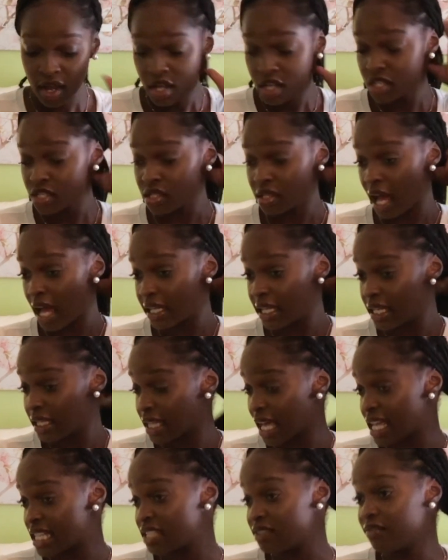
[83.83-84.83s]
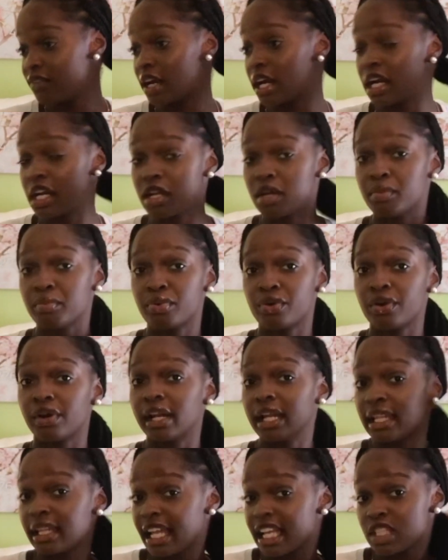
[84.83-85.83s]
So I think that's very
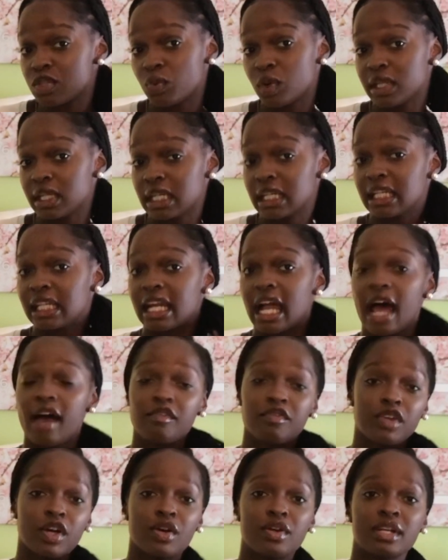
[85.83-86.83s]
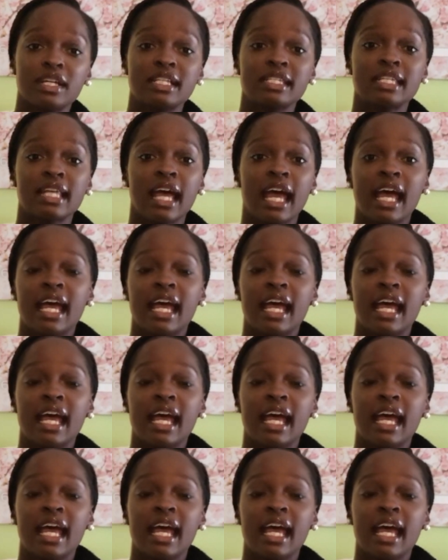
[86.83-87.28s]
important. That's one thing that I've noticed.